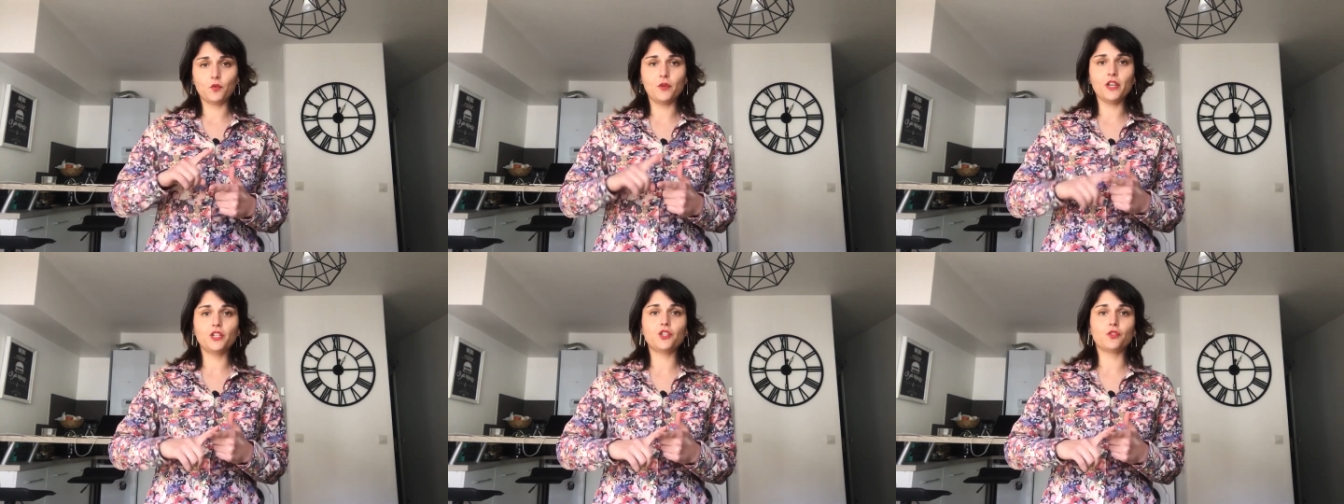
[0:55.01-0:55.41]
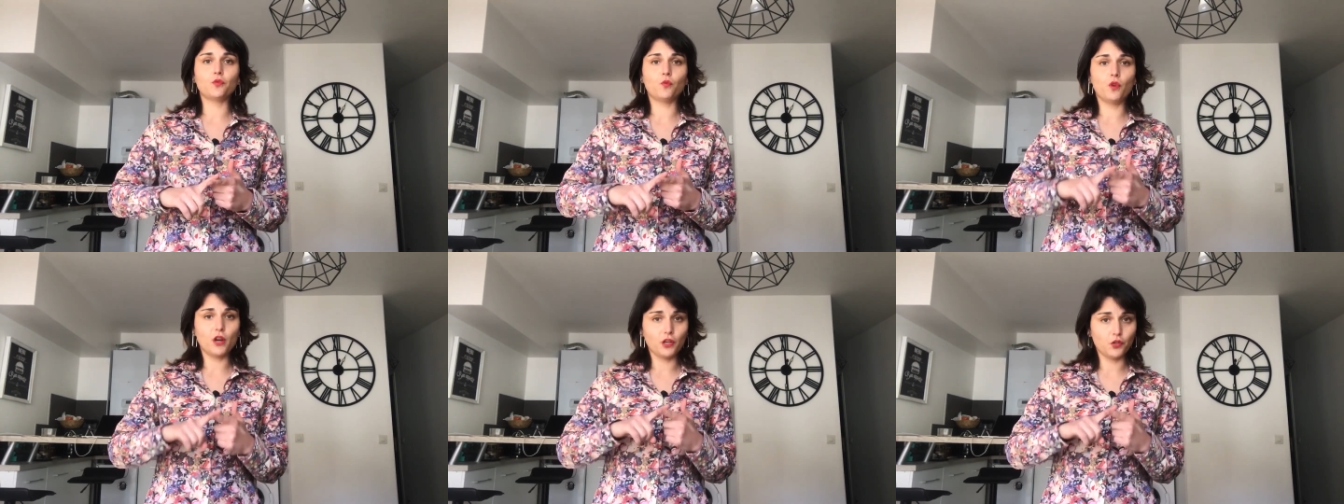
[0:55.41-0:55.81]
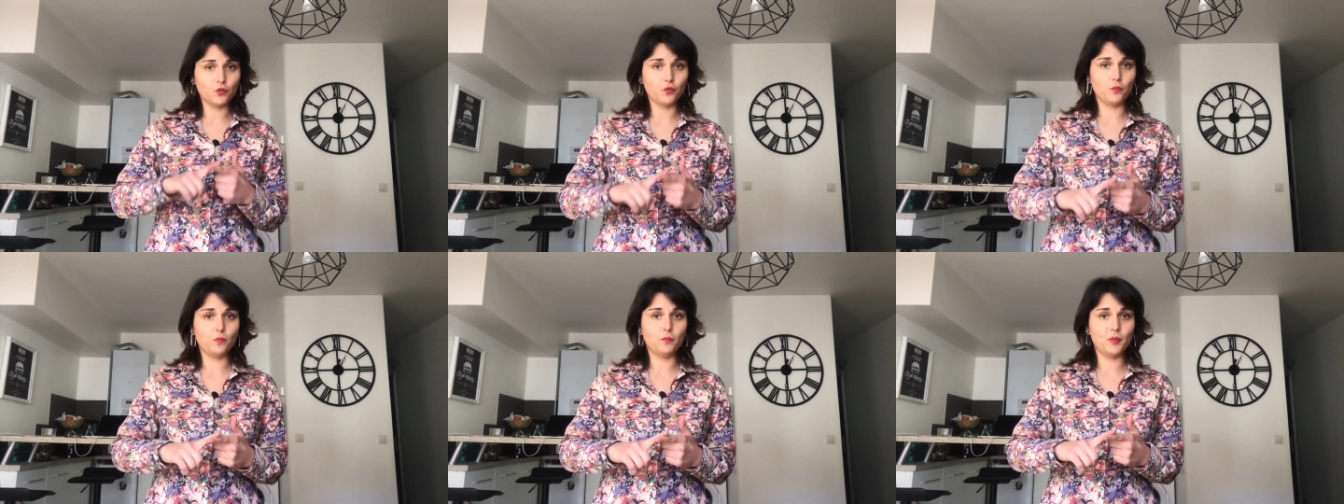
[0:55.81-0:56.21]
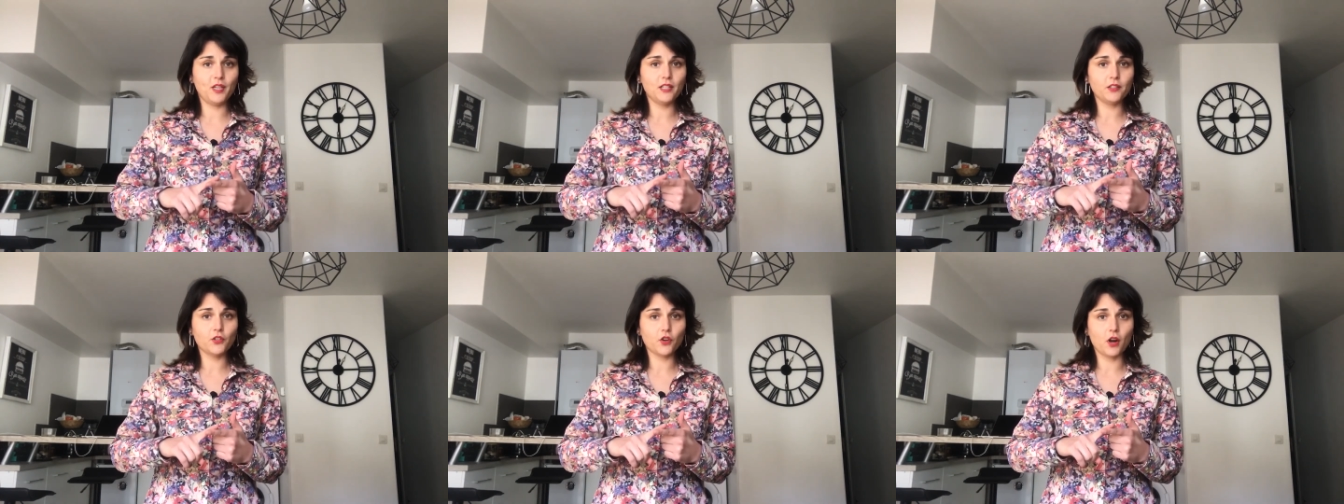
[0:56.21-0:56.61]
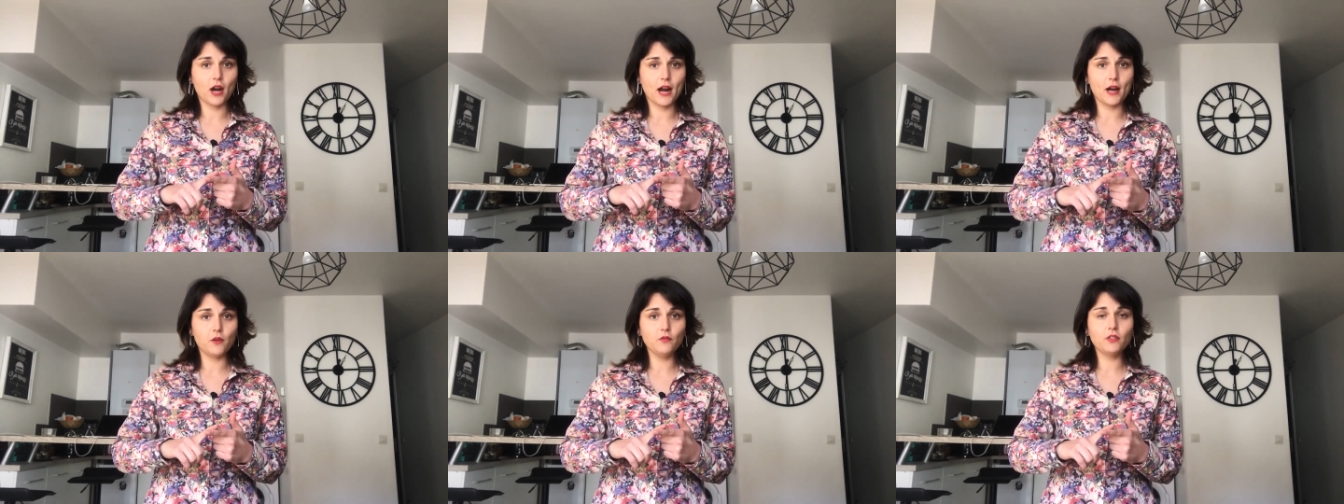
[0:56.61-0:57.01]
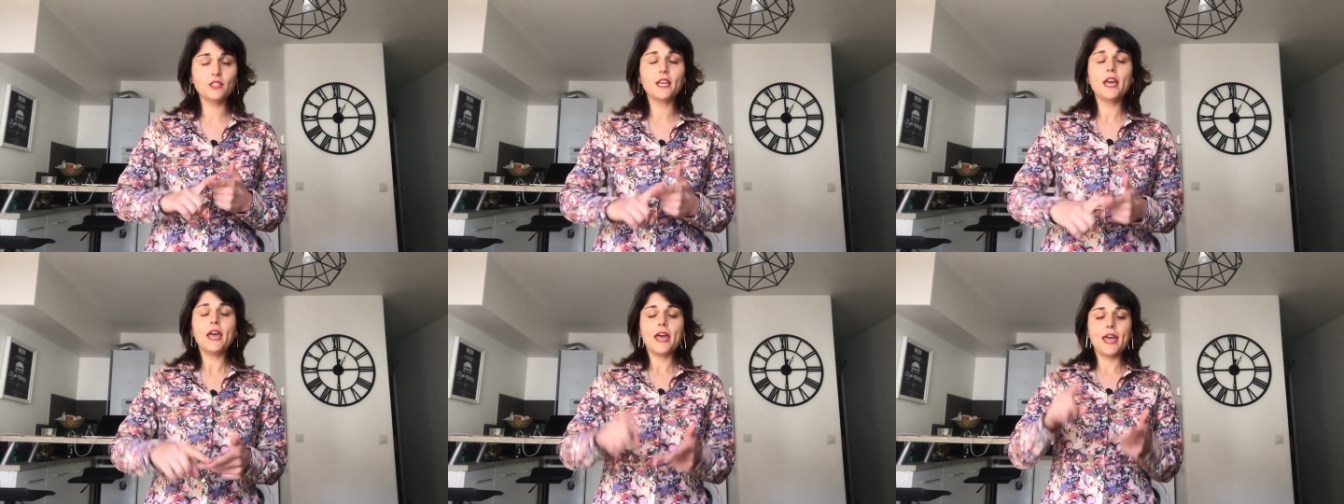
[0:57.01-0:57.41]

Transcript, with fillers: region where you build your house